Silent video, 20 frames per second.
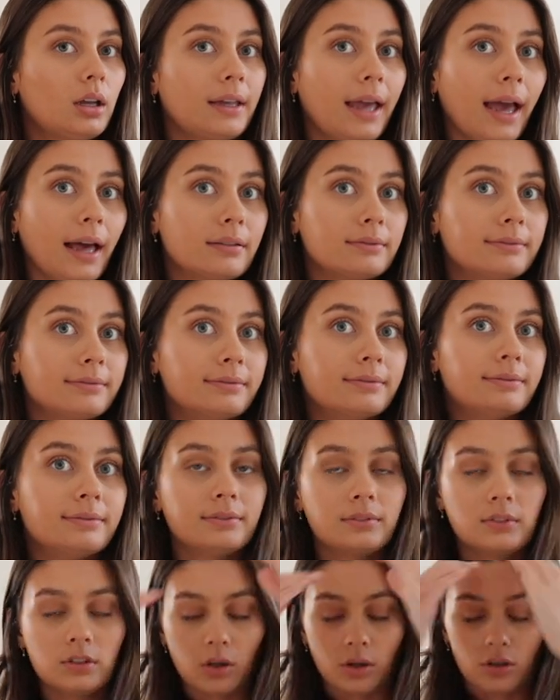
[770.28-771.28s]
Yeah,
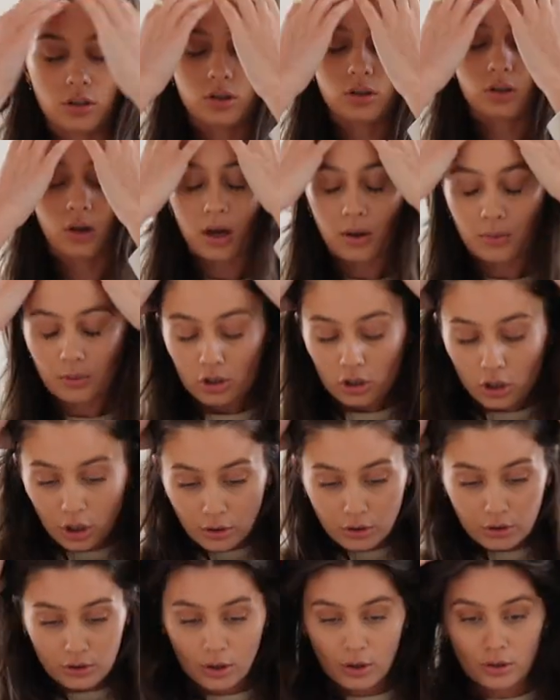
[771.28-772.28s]
so I just thought I would show
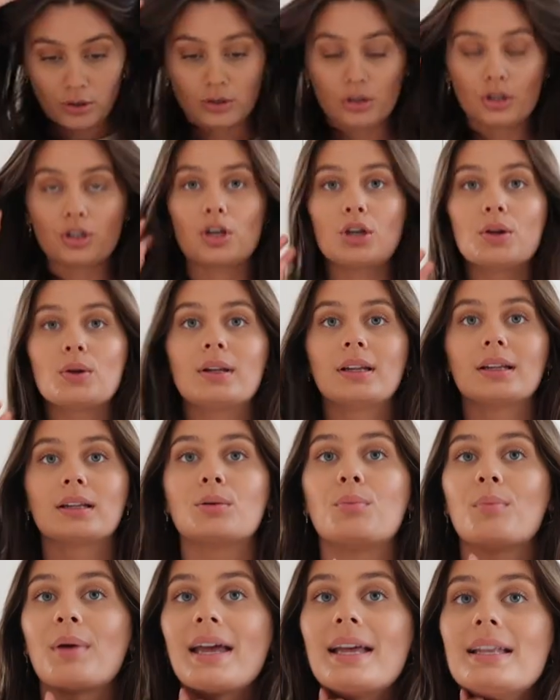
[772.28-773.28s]
you those two
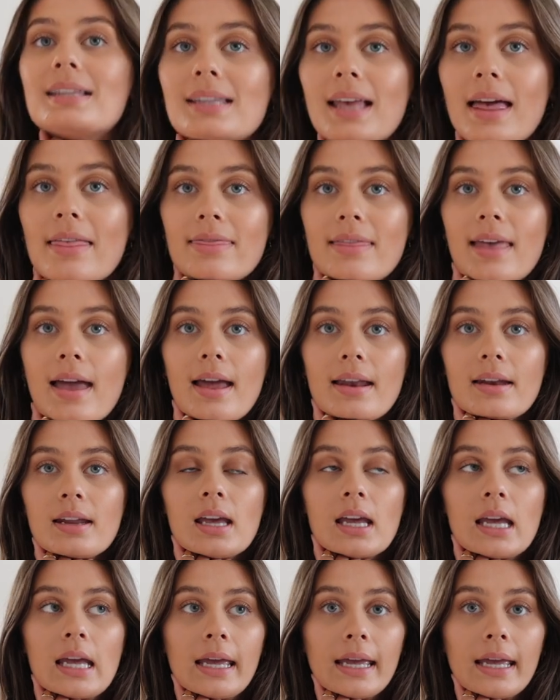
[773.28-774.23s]
little bits, and then